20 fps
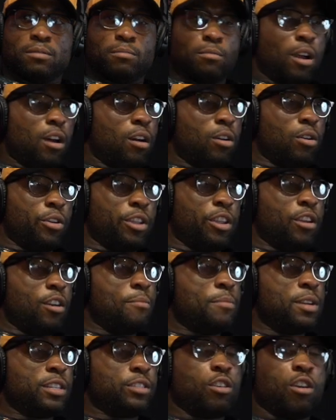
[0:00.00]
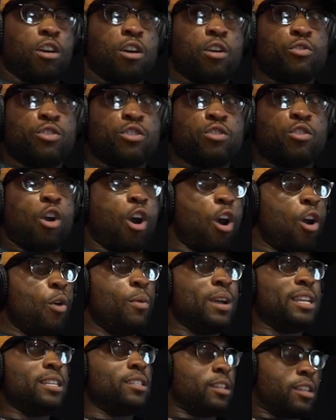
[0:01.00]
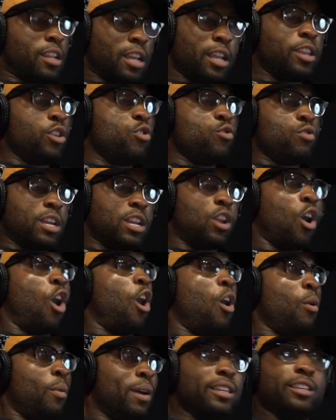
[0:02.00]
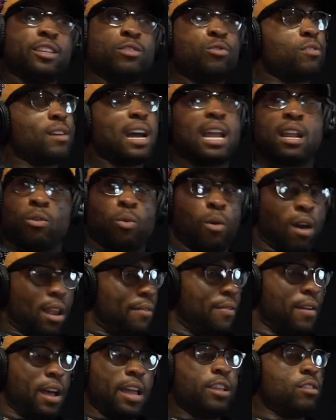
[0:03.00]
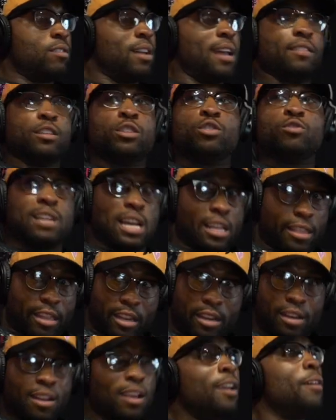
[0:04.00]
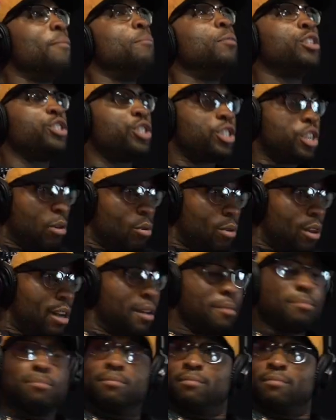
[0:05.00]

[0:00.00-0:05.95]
Uh, Bro, uh-uh. you're a Mr. Oh, you right. always you can, get, back, you can huh? always you don't gotta qualify, you don't have to do nothing. Right. But show up.